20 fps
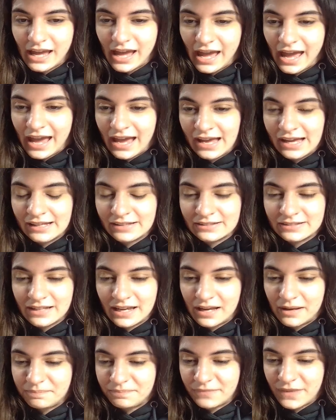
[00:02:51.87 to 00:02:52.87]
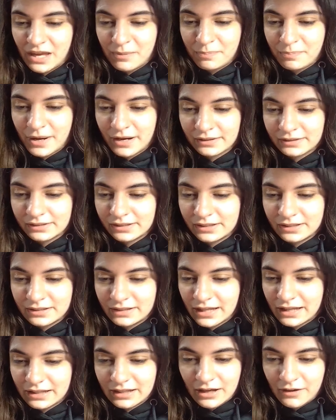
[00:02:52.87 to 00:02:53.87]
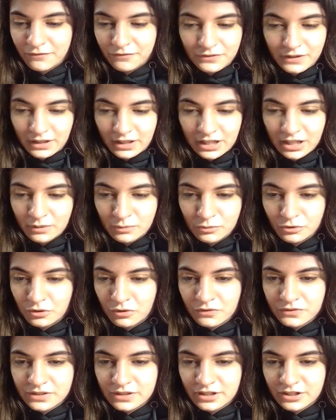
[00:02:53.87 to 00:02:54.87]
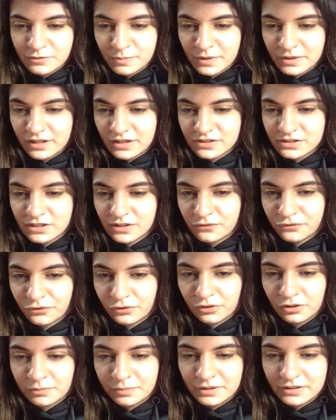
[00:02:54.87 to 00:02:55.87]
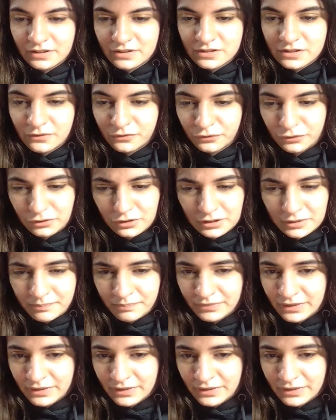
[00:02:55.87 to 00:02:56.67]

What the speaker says: and apparently if the king moves, there's b takes c4, b takes c4,